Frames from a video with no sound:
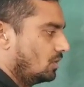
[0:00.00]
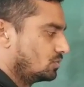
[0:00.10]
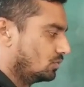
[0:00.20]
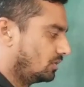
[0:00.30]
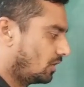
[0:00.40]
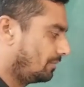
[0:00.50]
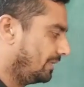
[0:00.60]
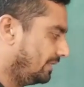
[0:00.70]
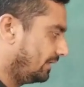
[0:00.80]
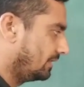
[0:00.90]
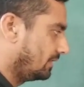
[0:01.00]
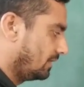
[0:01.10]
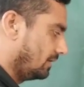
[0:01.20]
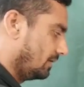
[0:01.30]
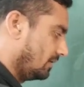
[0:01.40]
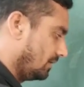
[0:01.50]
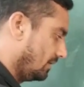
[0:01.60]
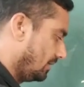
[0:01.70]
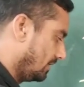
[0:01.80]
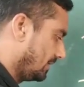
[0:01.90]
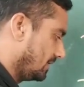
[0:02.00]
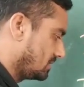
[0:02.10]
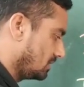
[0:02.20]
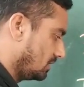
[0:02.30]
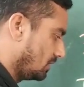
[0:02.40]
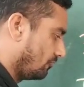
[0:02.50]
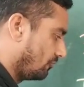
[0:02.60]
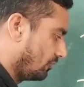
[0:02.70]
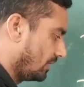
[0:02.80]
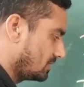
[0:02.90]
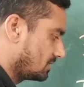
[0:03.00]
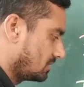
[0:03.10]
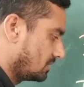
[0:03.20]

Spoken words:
so there will be here it is the 4s,